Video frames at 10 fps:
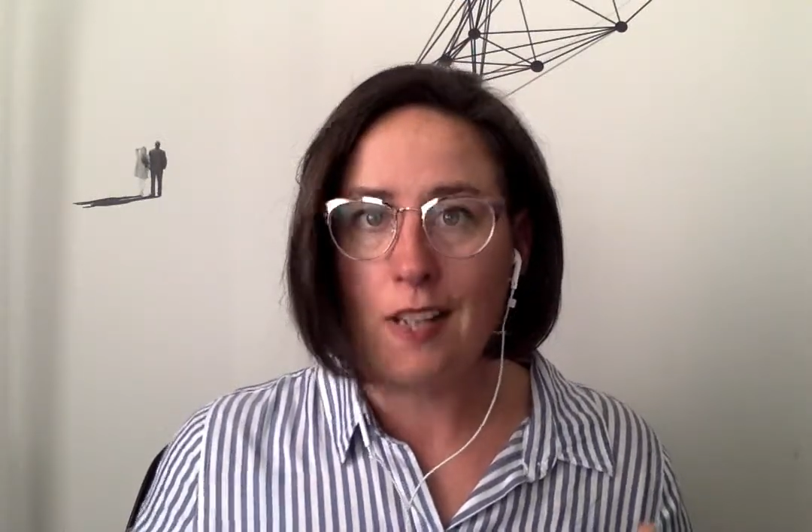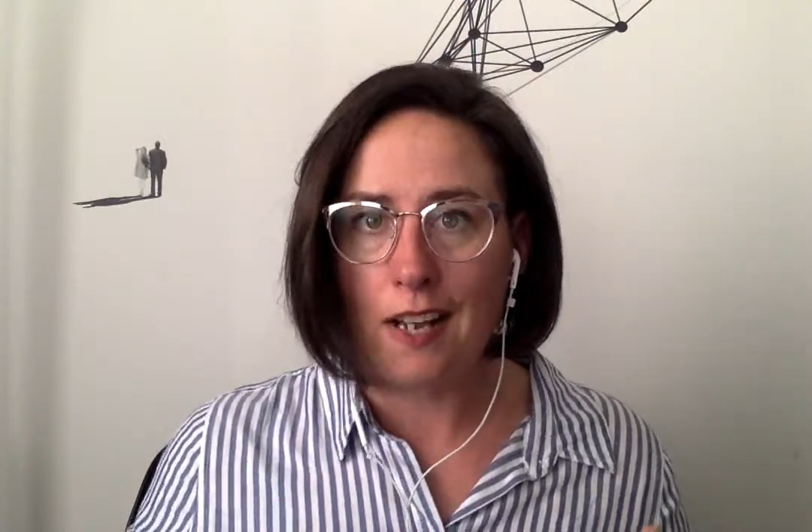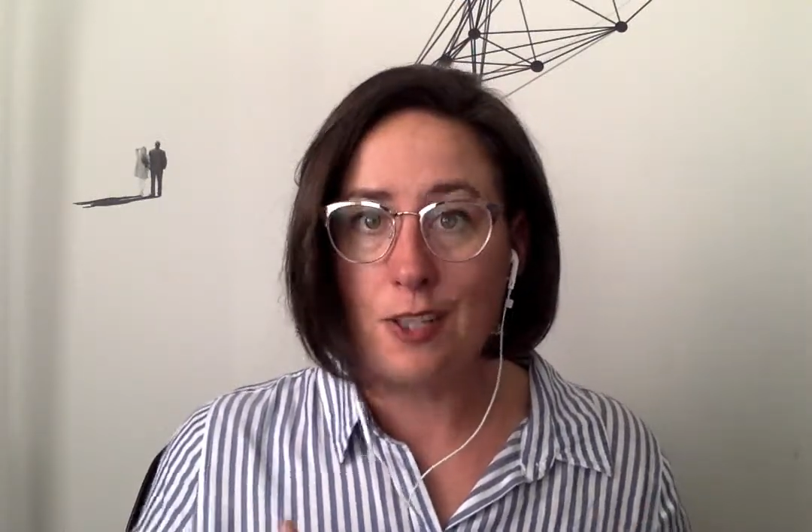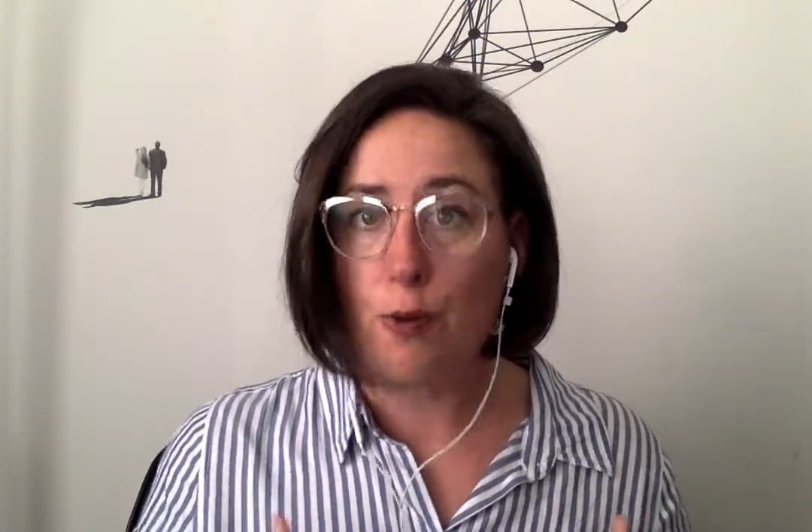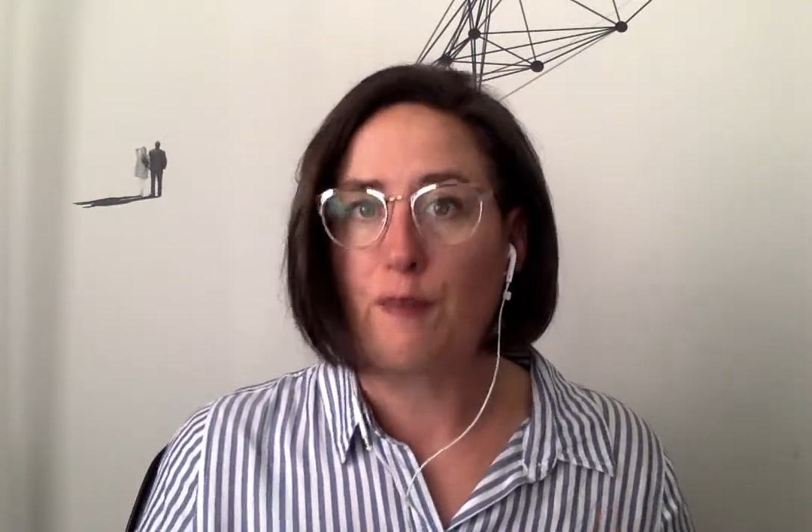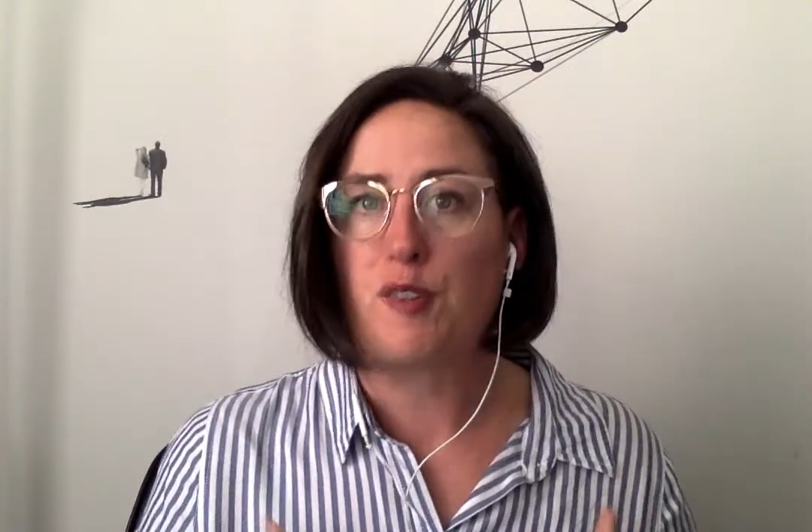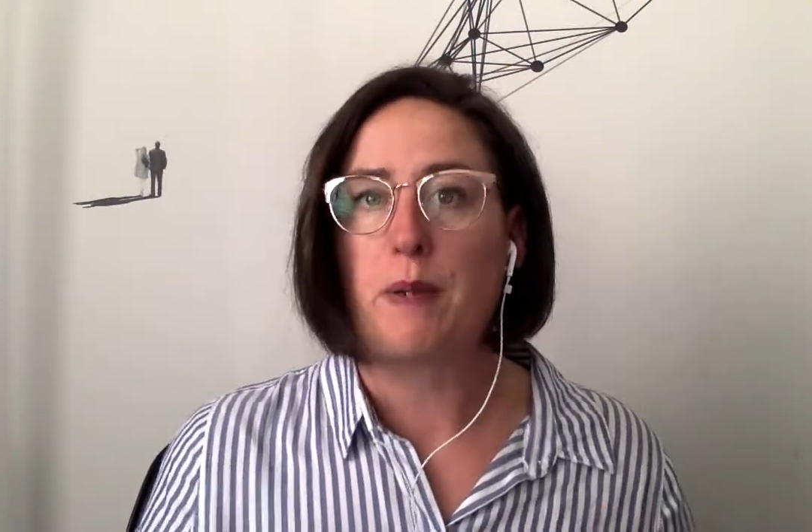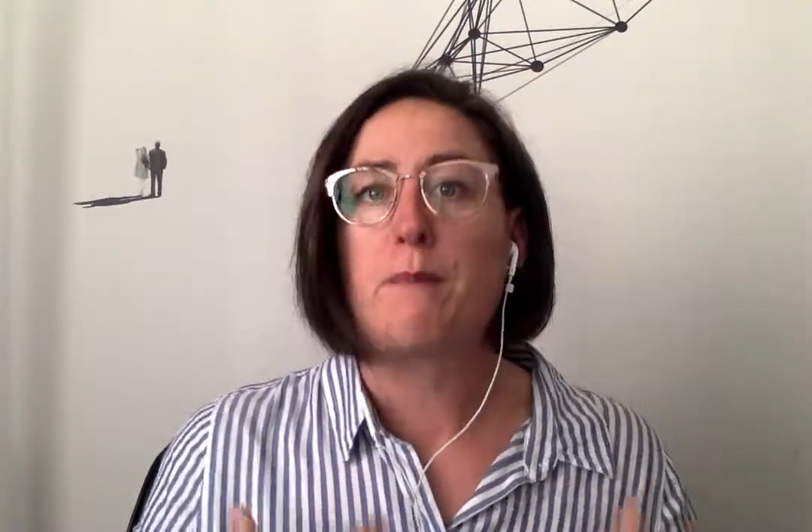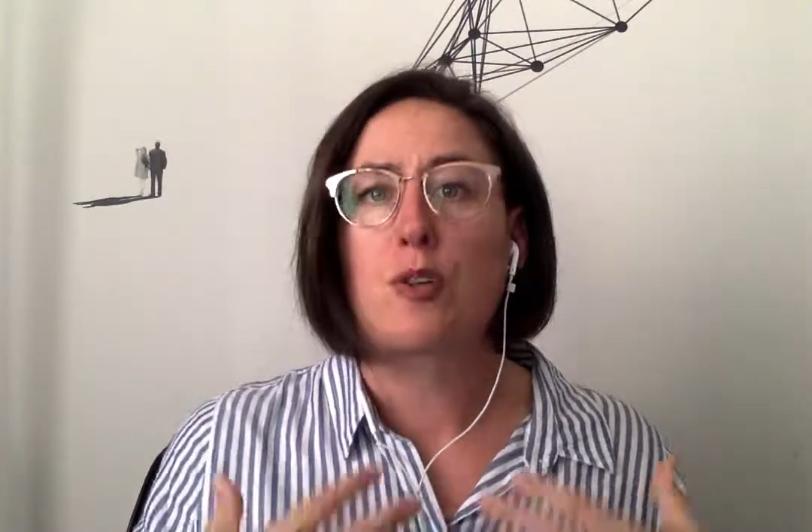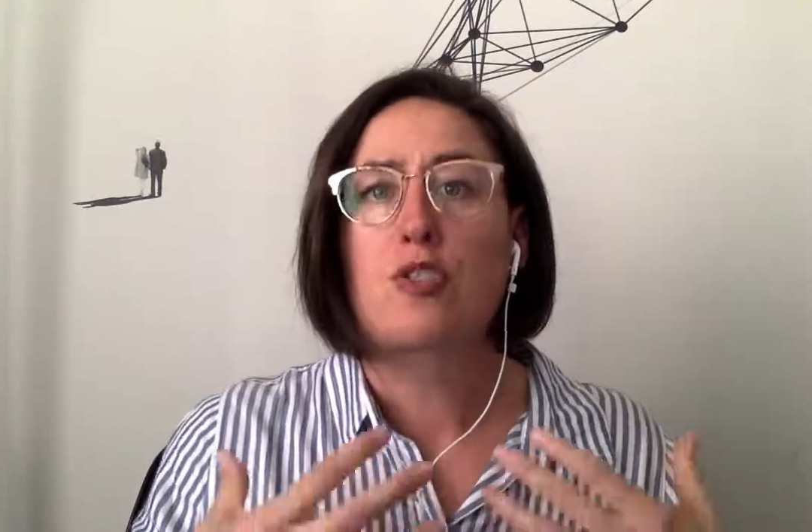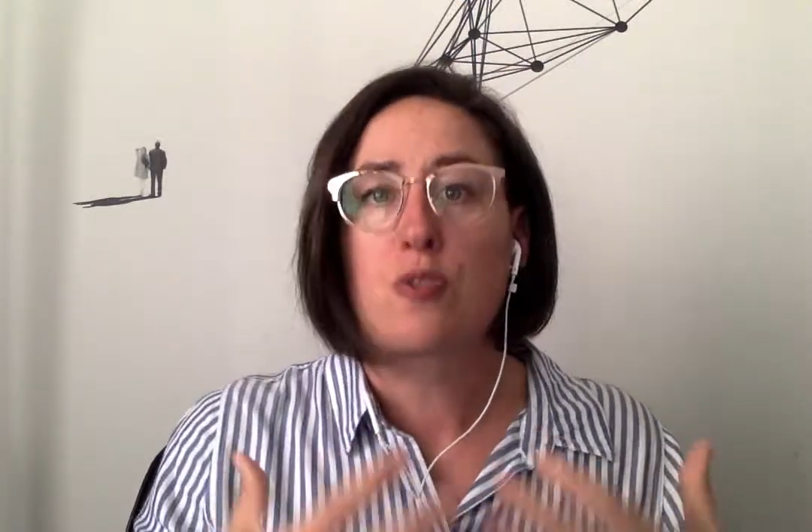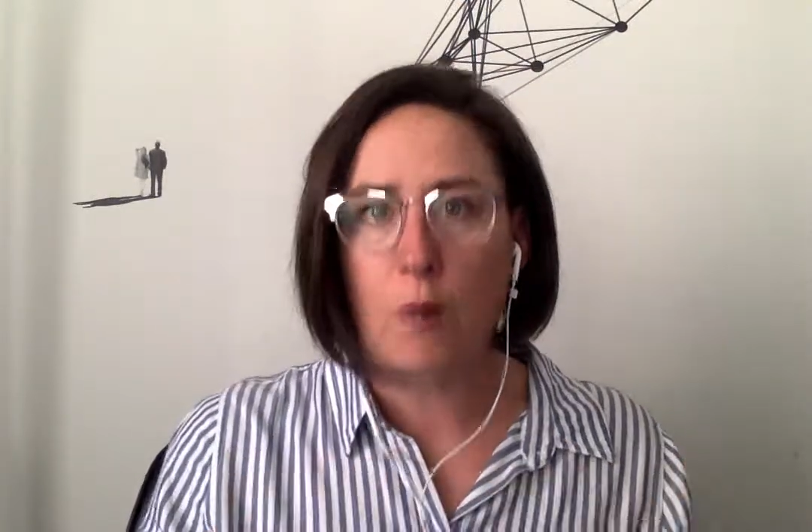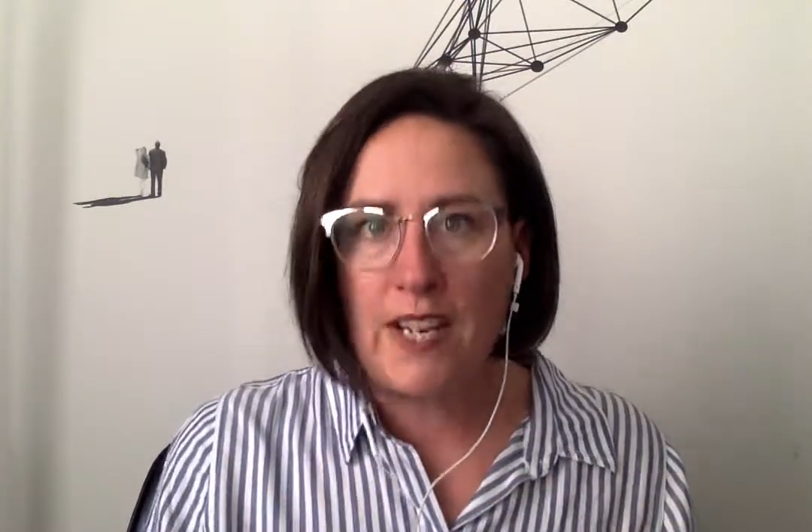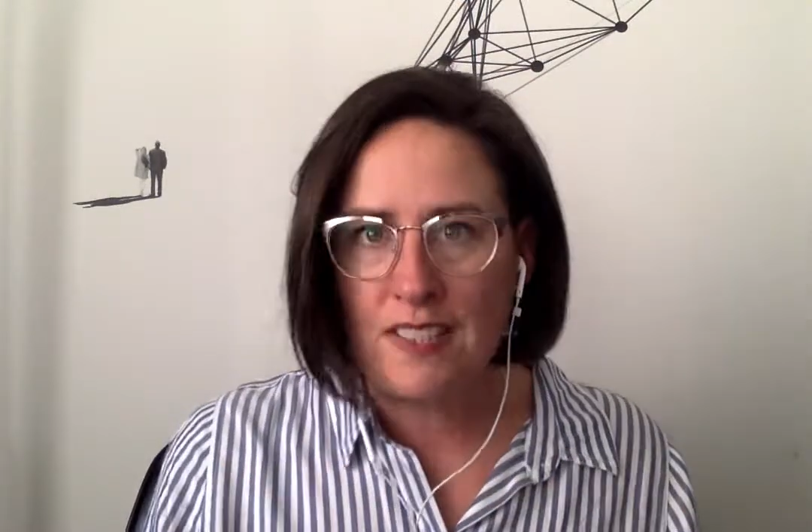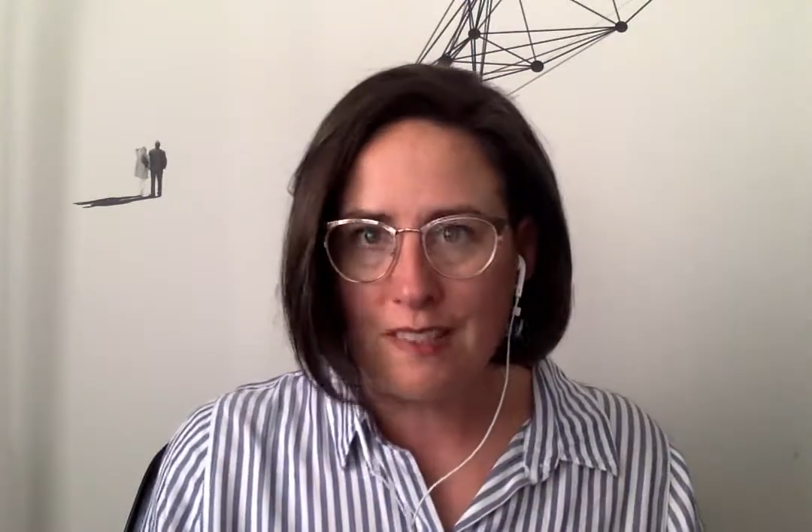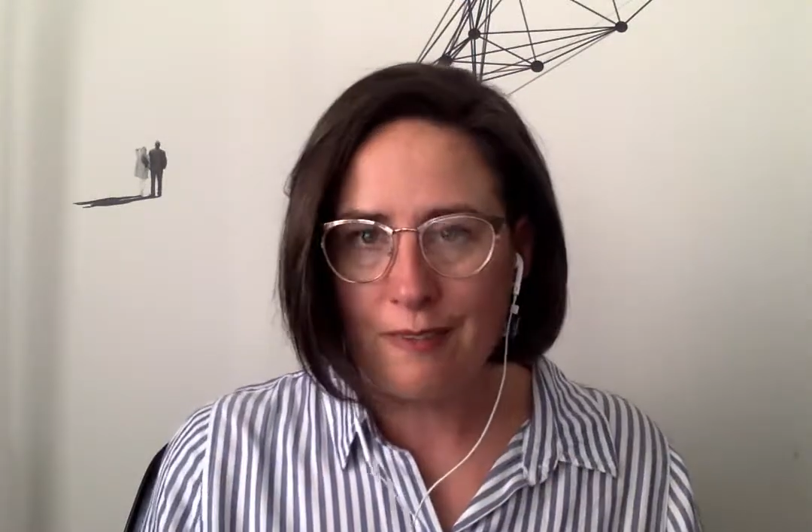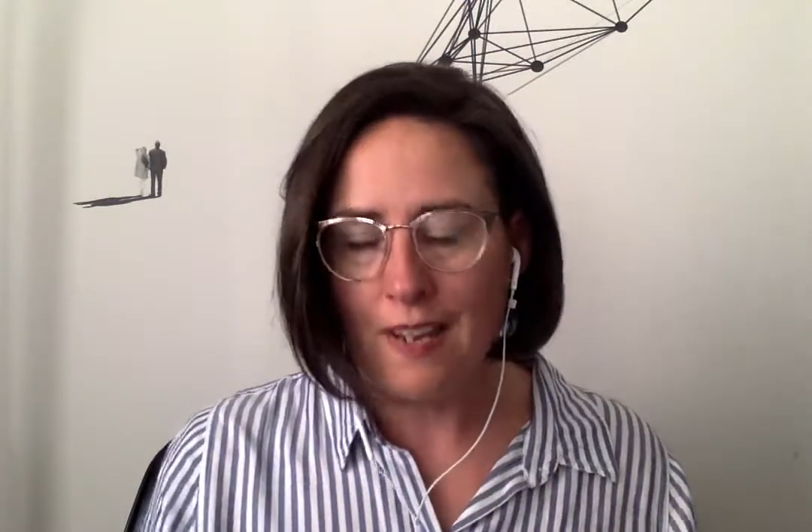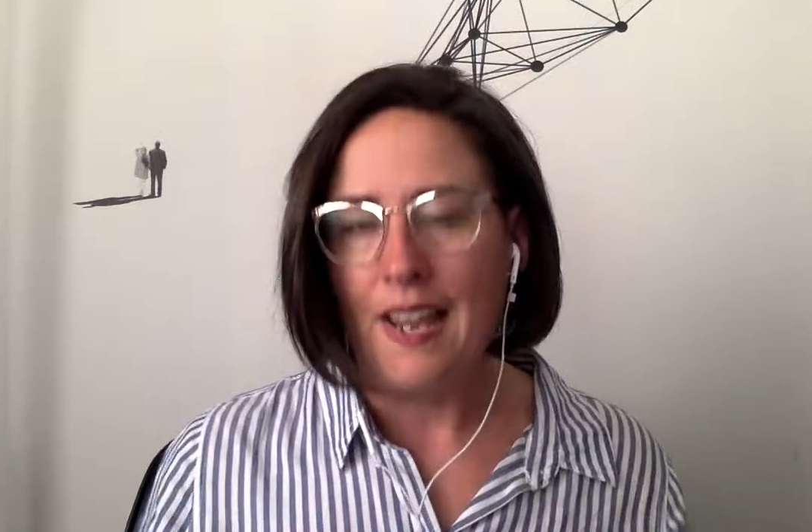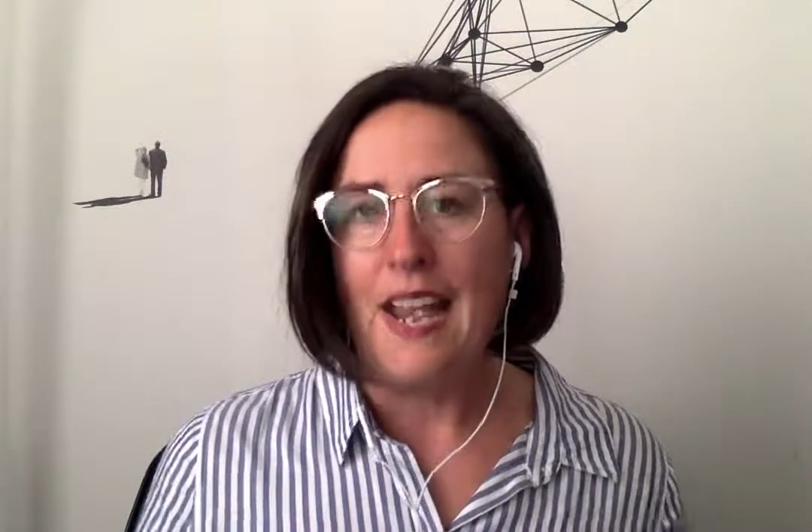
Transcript: that is, you have to be persuasive,